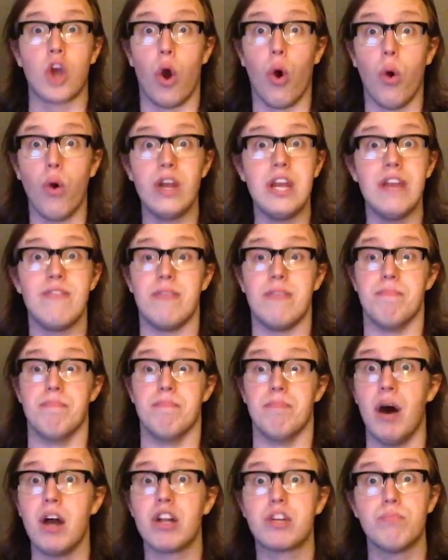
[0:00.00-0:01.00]
go
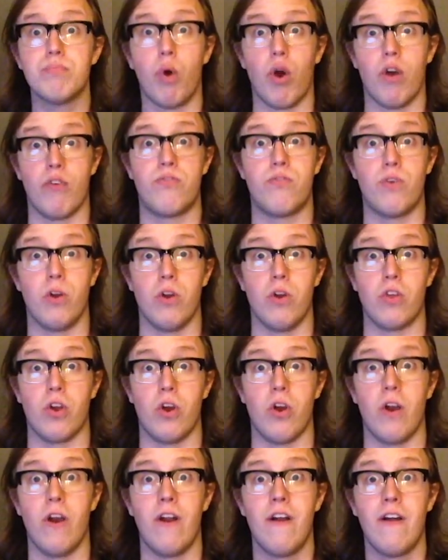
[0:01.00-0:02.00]
even much more
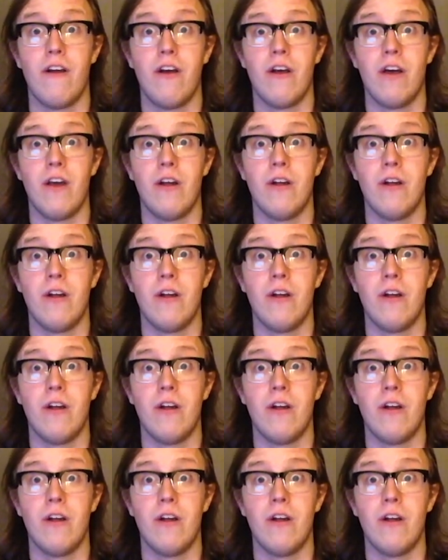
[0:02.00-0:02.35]
further